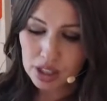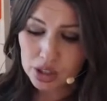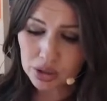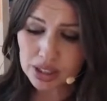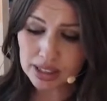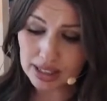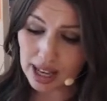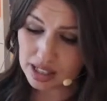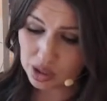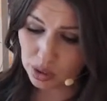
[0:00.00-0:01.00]
So then the
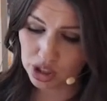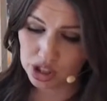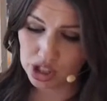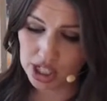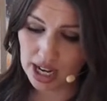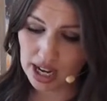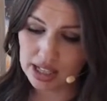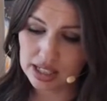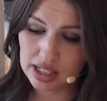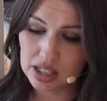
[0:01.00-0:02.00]
last question she
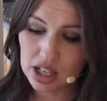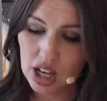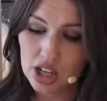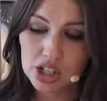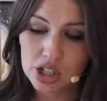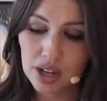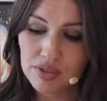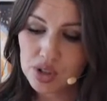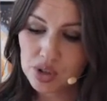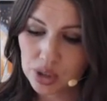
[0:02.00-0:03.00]
has is, do you have
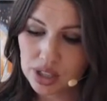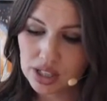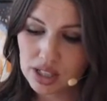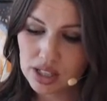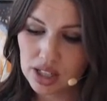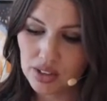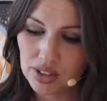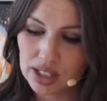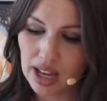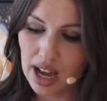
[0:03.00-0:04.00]
sources of
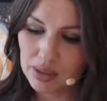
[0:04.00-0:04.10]
an